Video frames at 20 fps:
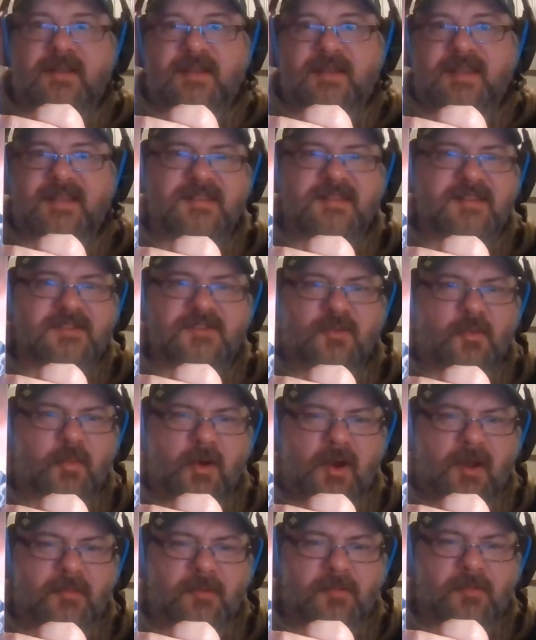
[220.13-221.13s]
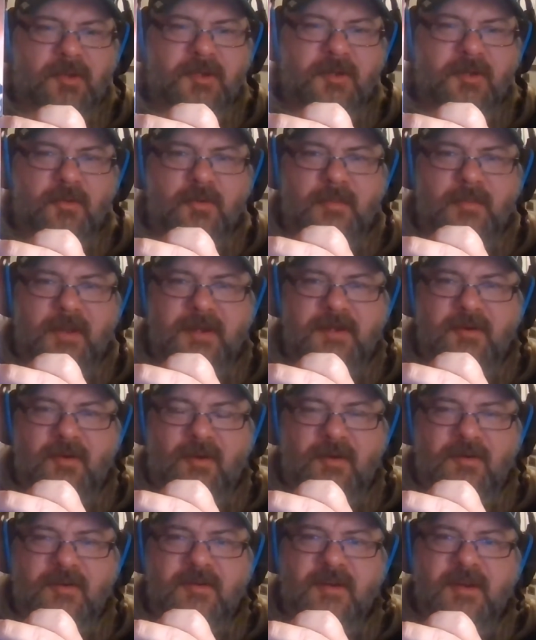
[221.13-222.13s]
Again, this will probably go to my
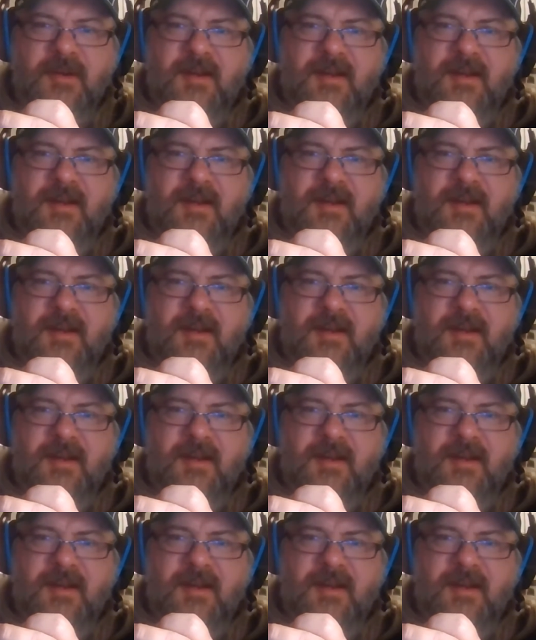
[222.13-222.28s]
daughter.